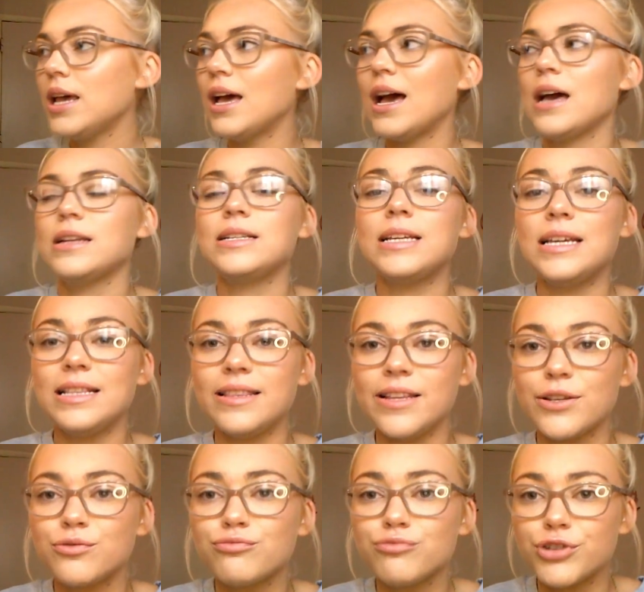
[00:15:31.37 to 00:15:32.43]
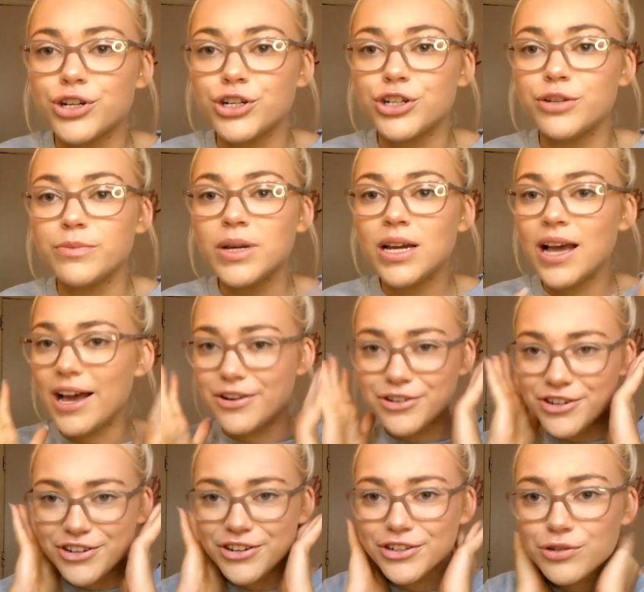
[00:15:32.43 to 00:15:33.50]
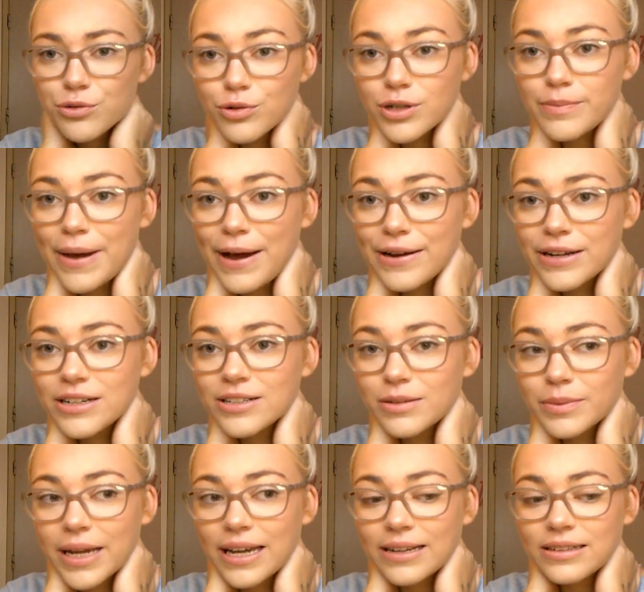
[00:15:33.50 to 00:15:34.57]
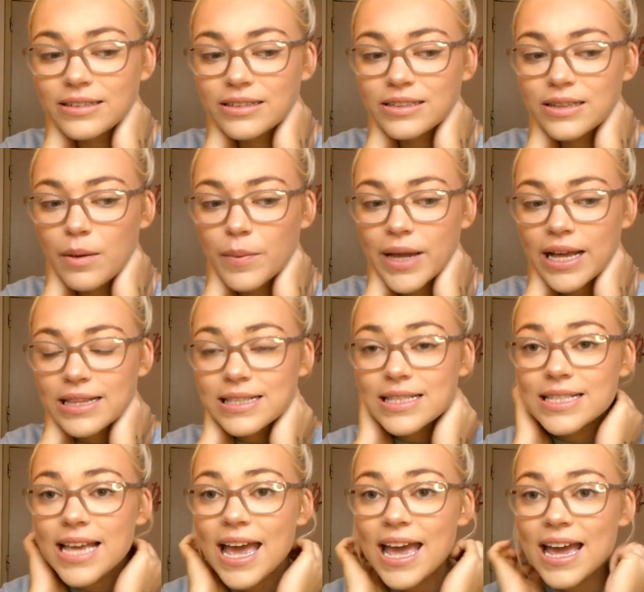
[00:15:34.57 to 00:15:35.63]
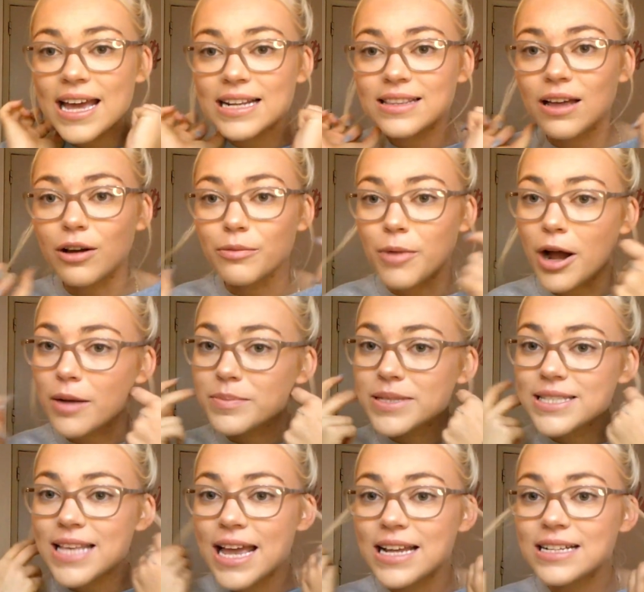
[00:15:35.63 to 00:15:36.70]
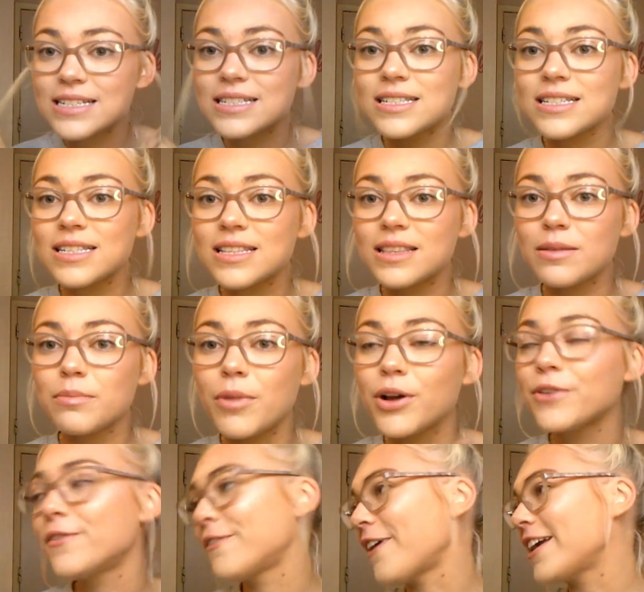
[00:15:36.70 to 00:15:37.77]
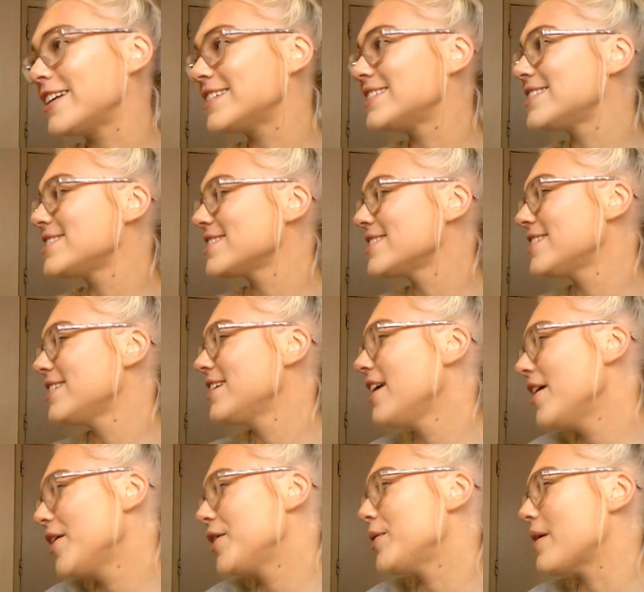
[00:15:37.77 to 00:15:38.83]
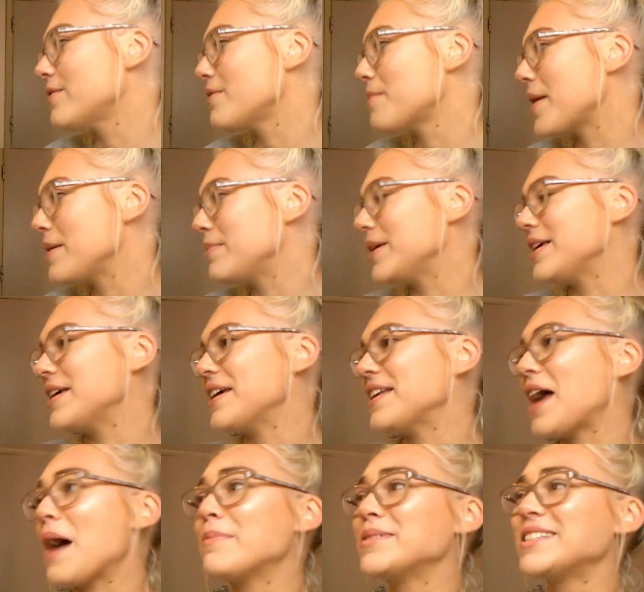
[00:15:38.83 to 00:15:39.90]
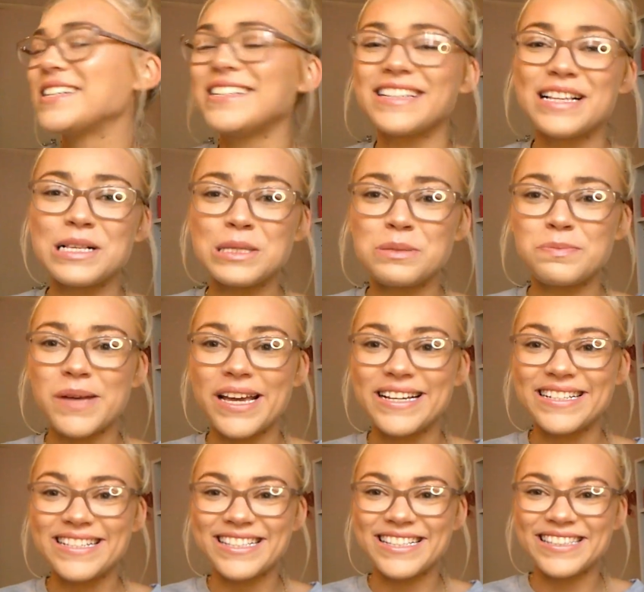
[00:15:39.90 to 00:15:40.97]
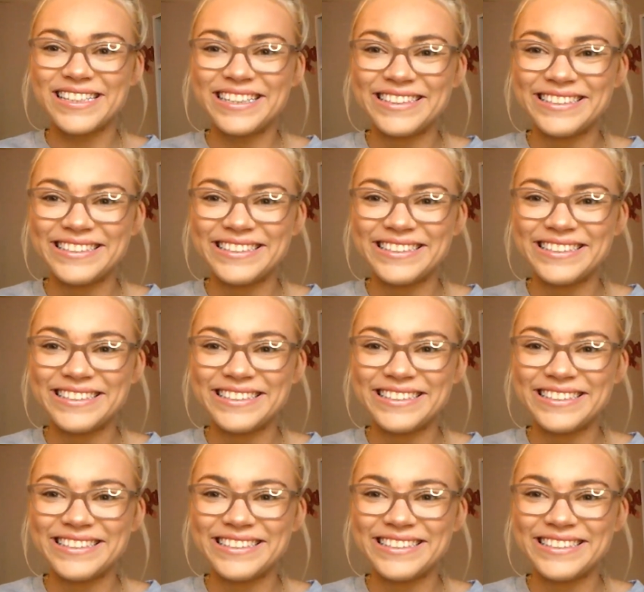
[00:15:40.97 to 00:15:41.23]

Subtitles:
and in this room, and I don't like talking about it because I'm getting scared that I might upset my friend, whoever may be inhabiting this space.